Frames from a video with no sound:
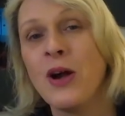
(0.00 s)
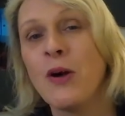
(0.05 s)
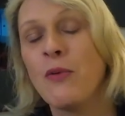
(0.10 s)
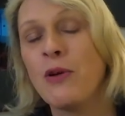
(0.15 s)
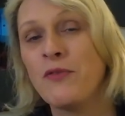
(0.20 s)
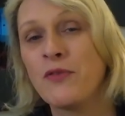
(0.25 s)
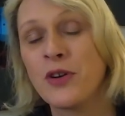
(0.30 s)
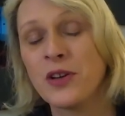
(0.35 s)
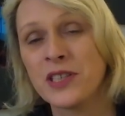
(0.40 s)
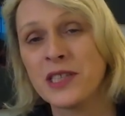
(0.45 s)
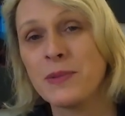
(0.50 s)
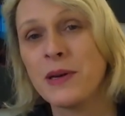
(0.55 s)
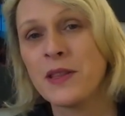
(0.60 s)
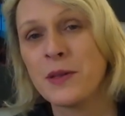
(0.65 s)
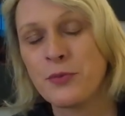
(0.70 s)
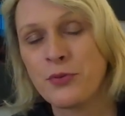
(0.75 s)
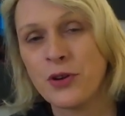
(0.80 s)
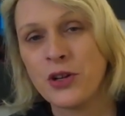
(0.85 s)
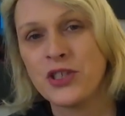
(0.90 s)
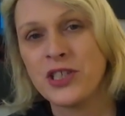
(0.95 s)
We've got some
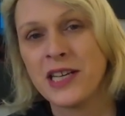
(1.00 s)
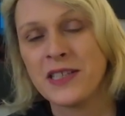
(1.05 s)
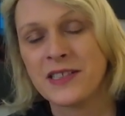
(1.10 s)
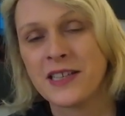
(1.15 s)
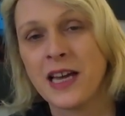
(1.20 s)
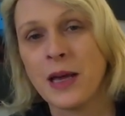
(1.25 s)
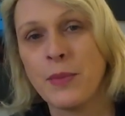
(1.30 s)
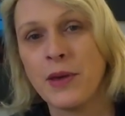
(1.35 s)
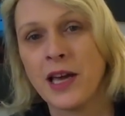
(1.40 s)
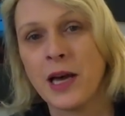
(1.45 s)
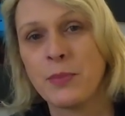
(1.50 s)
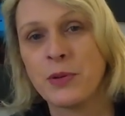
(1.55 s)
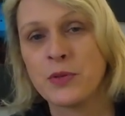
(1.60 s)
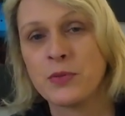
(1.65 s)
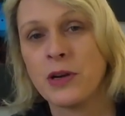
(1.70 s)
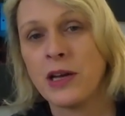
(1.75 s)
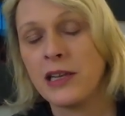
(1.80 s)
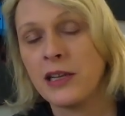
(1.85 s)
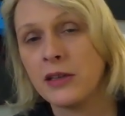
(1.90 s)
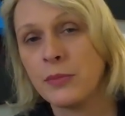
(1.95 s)
other projects coming up as
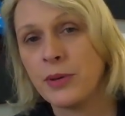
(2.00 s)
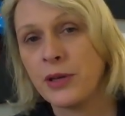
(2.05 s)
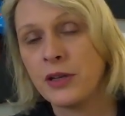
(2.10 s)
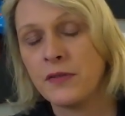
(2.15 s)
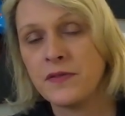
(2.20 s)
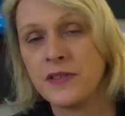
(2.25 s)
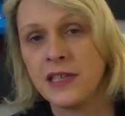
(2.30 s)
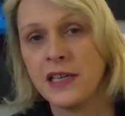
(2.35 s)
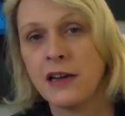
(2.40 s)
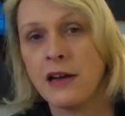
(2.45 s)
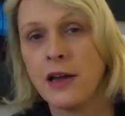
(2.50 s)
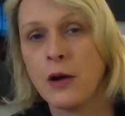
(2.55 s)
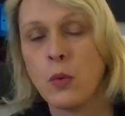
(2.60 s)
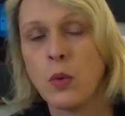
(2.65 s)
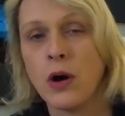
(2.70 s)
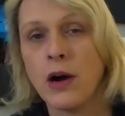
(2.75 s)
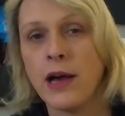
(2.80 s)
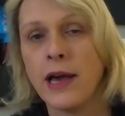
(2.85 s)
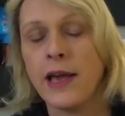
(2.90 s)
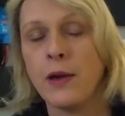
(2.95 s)
well. A little bit of
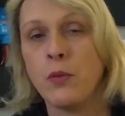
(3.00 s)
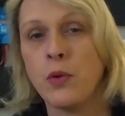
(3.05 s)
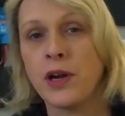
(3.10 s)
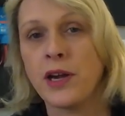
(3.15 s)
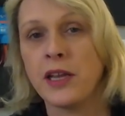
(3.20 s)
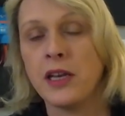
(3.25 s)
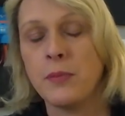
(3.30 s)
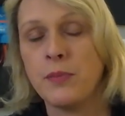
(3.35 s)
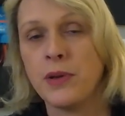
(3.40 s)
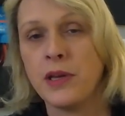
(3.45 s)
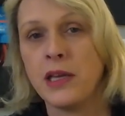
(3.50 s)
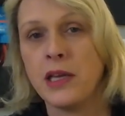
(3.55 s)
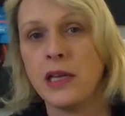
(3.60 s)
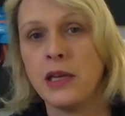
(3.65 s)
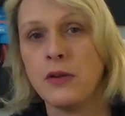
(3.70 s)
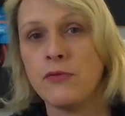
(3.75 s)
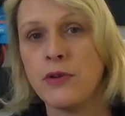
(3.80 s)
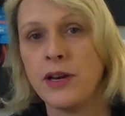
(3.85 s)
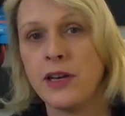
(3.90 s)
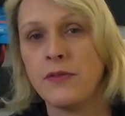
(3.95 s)
DIY. We're going to
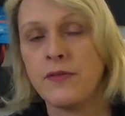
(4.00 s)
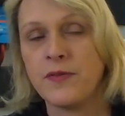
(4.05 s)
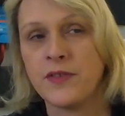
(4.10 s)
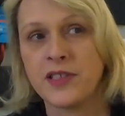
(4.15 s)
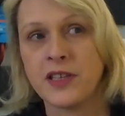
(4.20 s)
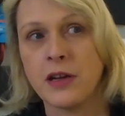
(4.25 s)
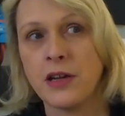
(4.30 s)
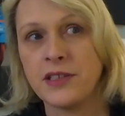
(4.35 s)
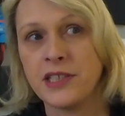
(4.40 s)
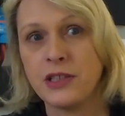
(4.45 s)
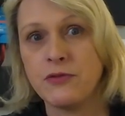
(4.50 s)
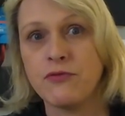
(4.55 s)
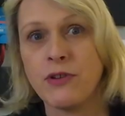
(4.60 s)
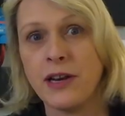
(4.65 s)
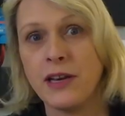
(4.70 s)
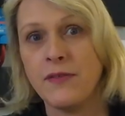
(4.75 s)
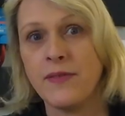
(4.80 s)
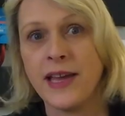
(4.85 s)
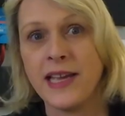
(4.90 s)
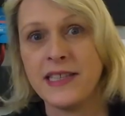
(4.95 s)
be reno starting
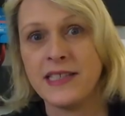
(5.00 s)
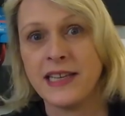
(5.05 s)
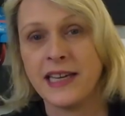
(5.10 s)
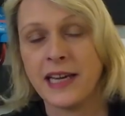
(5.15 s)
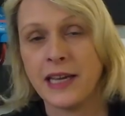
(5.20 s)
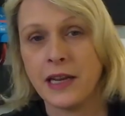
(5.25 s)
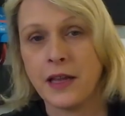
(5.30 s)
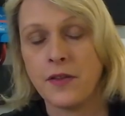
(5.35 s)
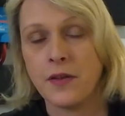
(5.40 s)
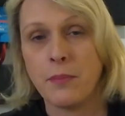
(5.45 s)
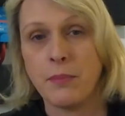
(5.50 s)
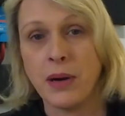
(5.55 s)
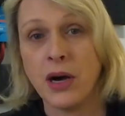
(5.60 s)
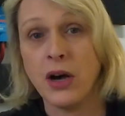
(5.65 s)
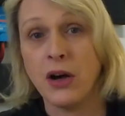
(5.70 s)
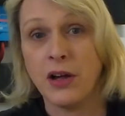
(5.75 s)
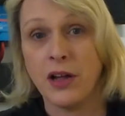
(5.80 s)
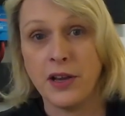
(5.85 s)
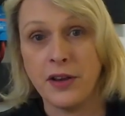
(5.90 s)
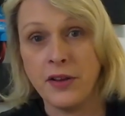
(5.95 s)
renovating another
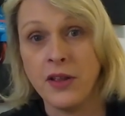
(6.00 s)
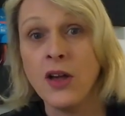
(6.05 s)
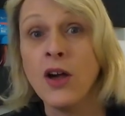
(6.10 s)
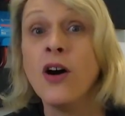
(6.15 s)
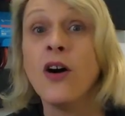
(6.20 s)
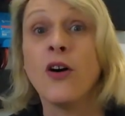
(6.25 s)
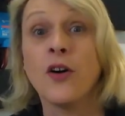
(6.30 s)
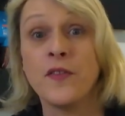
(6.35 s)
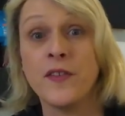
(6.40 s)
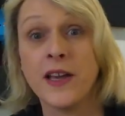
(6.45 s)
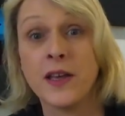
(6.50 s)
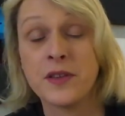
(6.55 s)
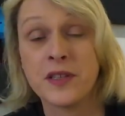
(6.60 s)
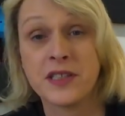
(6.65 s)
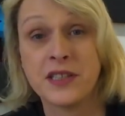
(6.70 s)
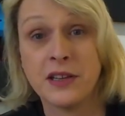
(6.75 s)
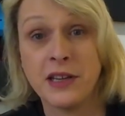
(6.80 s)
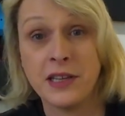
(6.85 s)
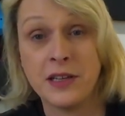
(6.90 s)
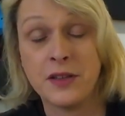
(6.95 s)
barn on the other
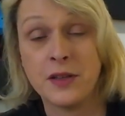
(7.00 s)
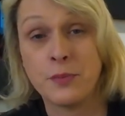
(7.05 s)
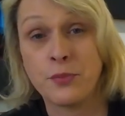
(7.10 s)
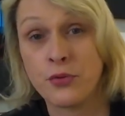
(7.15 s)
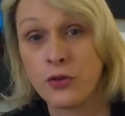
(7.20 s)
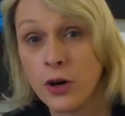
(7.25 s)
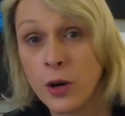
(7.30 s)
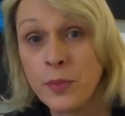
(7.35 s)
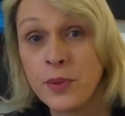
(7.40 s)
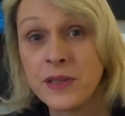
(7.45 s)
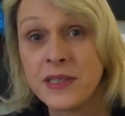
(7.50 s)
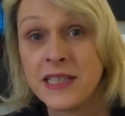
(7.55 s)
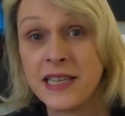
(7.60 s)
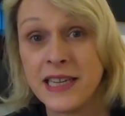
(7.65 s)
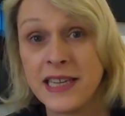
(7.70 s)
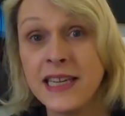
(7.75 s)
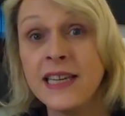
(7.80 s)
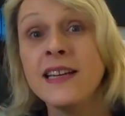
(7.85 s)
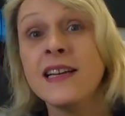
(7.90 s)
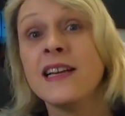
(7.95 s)
side of the
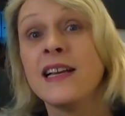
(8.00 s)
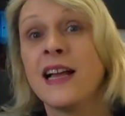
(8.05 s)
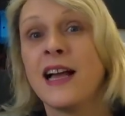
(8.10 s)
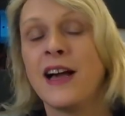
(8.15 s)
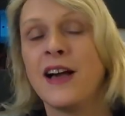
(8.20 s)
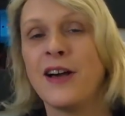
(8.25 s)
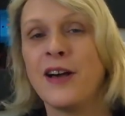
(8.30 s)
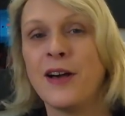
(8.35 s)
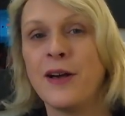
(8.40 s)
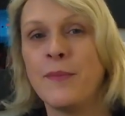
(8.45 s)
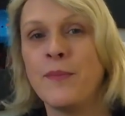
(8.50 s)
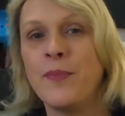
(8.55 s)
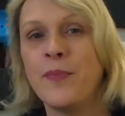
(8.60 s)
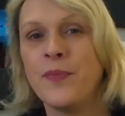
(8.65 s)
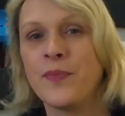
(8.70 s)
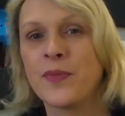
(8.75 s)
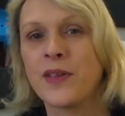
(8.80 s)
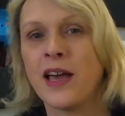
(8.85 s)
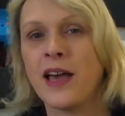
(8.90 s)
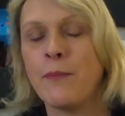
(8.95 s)
property,
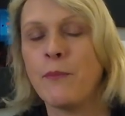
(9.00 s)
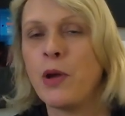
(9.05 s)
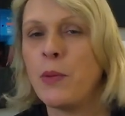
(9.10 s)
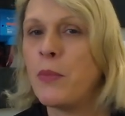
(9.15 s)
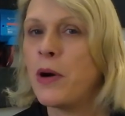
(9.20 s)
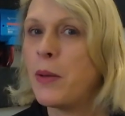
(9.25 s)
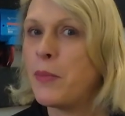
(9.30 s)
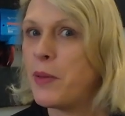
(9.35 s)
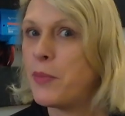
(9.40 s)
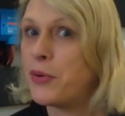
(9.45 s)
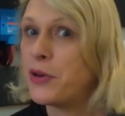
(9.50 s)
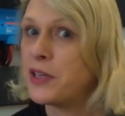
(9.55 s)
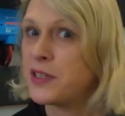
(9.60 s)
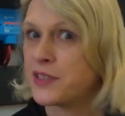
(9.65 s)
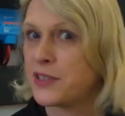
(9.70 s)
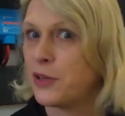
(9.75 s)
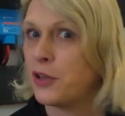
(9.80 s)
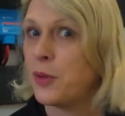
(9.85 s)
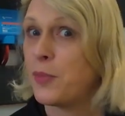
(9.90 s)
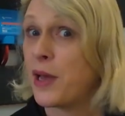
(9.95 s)
um, and we might be putting
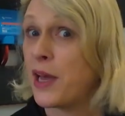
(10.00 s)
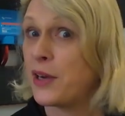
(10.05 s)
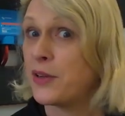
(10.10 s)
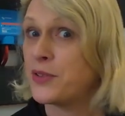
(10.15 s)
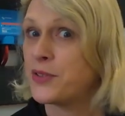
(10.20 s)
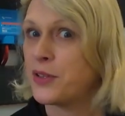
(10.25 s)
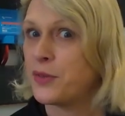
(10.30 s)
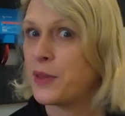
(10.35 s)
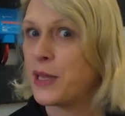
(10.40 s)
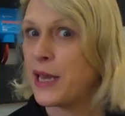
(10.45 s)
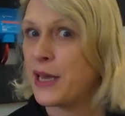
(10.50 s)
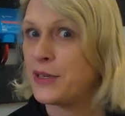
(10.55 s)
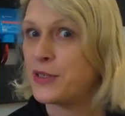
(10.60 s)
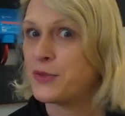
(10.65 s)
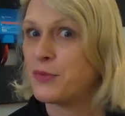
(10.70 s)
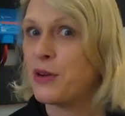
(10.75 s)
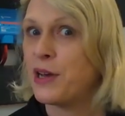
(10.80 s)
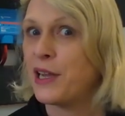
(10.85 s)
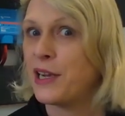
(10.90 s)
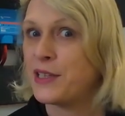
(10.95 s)
solar panels on that
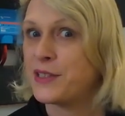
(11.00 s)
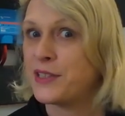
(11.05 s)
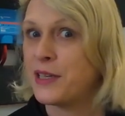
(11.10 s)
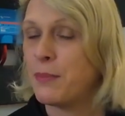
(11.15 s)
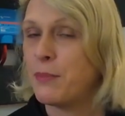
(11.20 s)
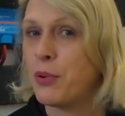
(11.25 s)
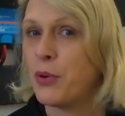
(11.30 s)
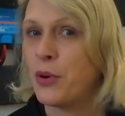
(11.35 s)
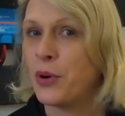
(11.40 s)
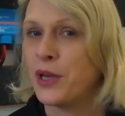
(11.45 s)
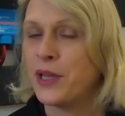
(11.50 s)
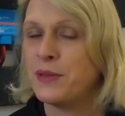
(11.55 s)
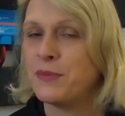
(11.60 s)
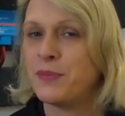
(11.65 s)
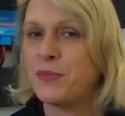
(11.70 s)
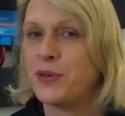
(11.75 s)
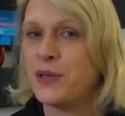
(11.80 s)
as well at some point.